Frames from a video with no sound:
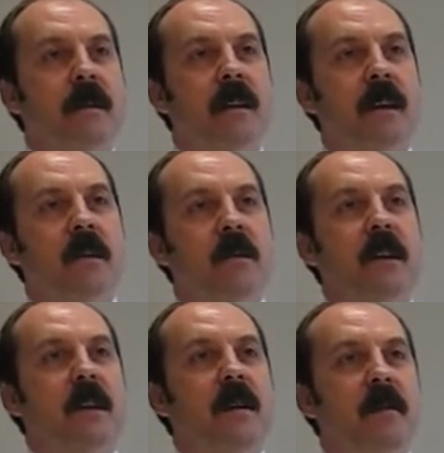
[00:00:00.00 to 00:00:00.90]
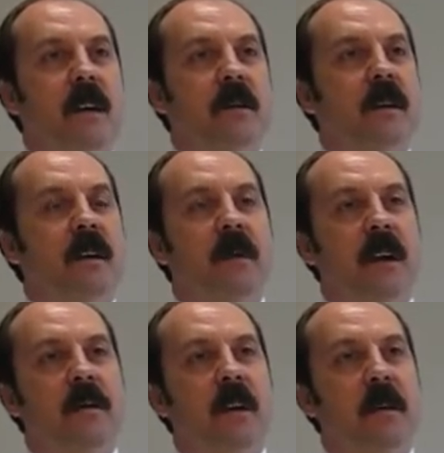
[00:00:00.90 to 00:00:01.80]
20 emails, you could have
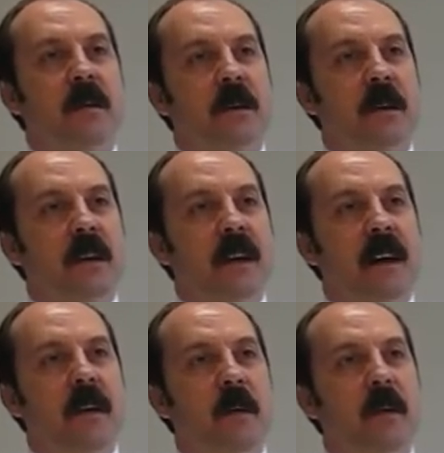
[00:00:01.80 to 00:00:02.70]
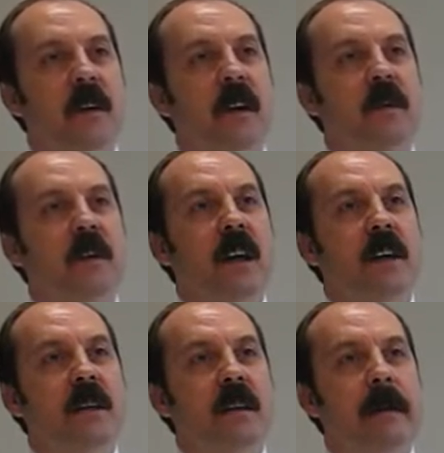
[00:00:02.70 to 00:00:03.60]
picked the phone up and sorted it out in one
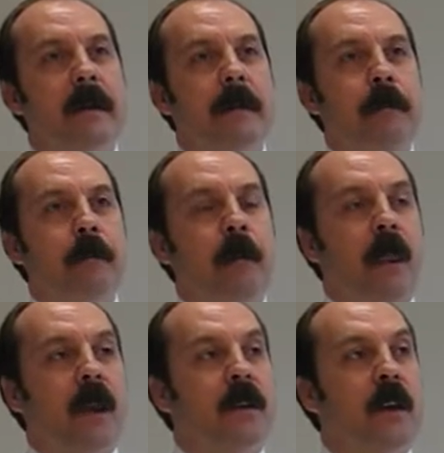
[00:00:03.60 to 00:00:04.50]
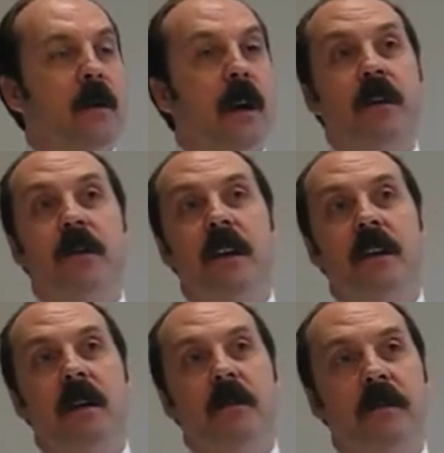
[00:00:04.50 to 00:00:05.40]
conversation. Exactly. So interesting
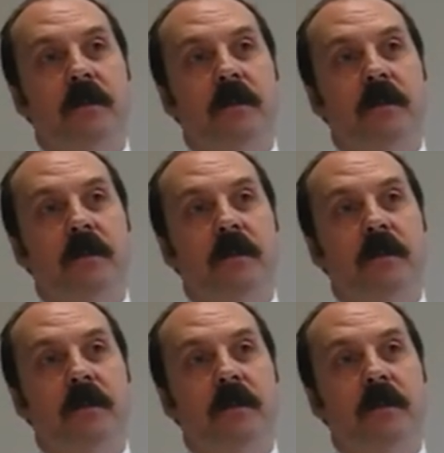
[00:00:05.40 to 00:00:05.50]
times.